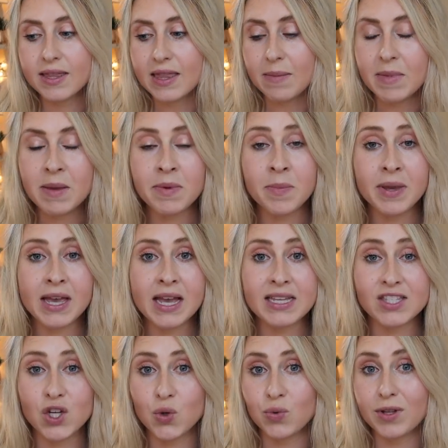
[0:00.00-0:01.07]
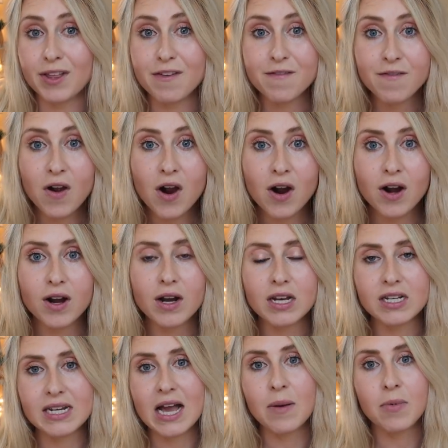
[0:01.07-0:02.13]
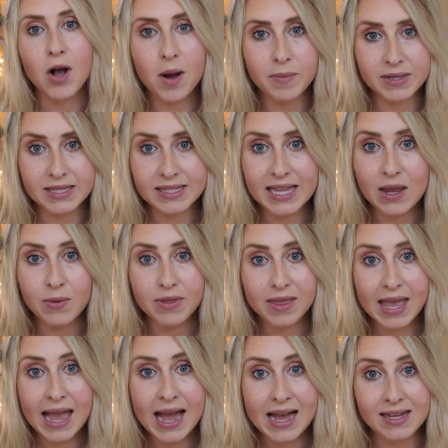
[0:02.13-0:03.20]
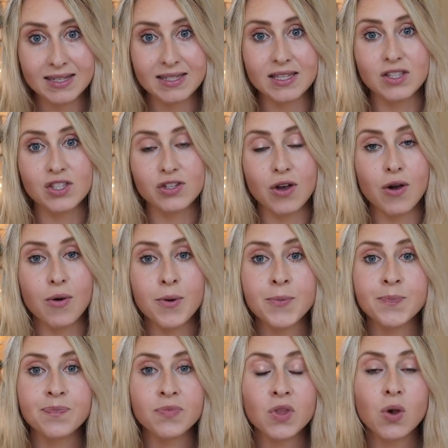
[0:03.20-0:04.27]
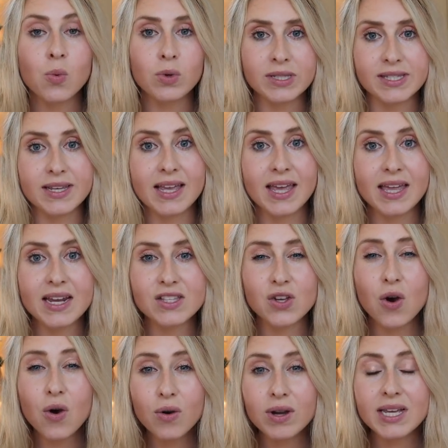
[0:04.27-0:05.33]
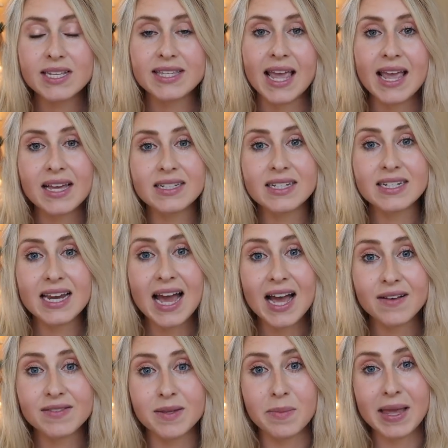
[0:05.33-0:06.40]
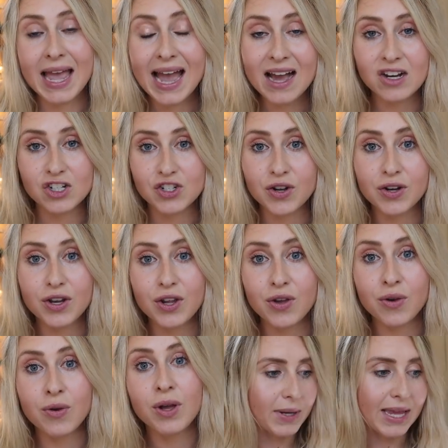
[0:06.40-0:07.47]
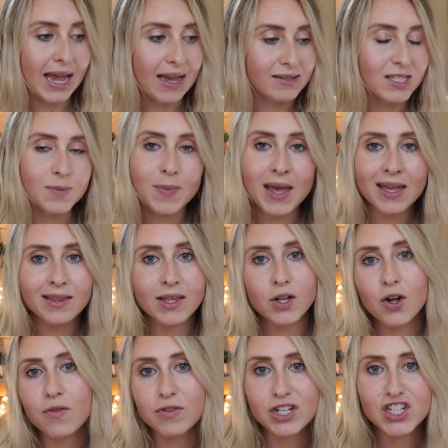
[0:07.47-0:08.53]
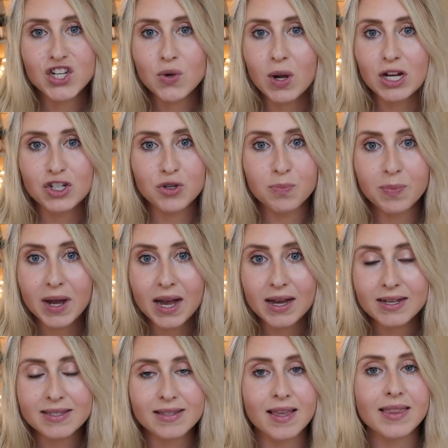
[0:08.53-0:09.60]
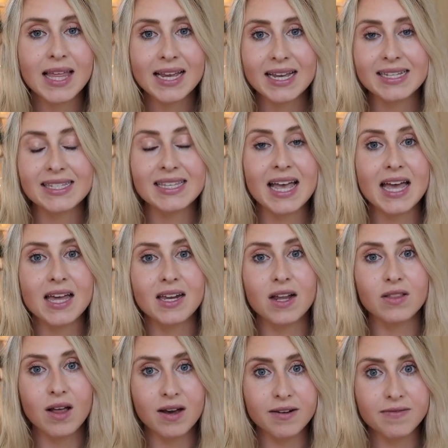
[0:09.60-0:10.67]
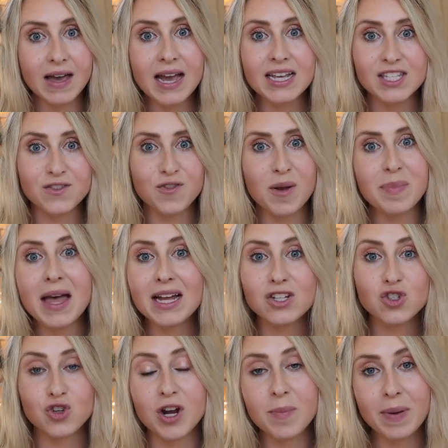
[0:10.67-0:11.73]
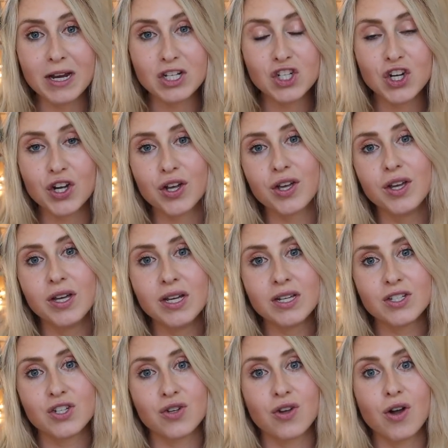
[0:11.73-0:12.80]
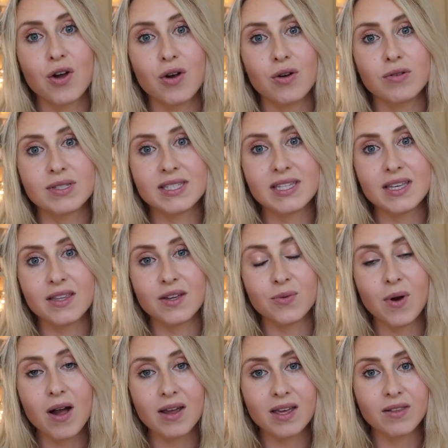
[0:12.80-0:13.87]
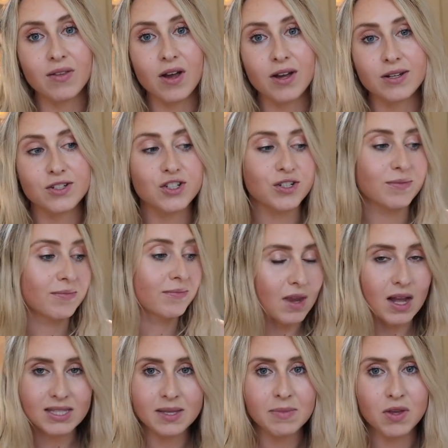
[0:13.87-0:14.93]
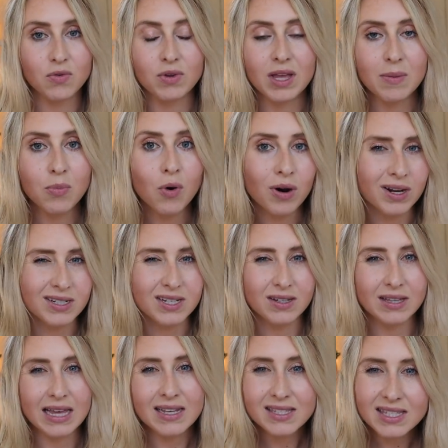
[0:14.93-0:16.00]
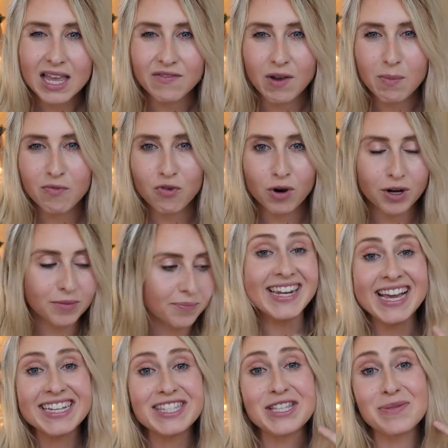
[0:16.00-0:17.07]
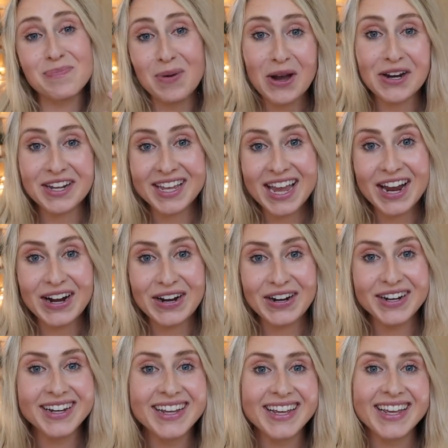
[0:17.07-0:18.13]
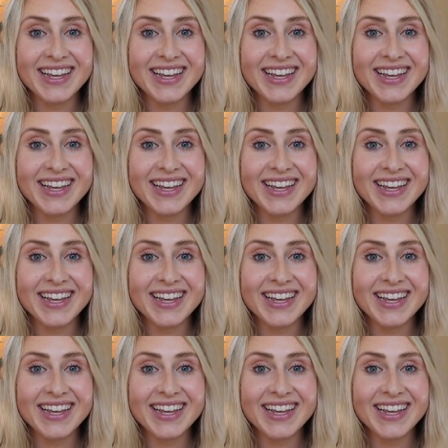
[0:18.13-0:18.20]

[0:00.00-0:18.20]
That may be because they're really far and to help compensate with gas, and so once again, it's always handy to have some cash on you. But yeah, spent a little over 200 bucks. Like I said, a lot of that is from that trip I took to go see the rocket launch. Not something really important to like save up for. Next is body care.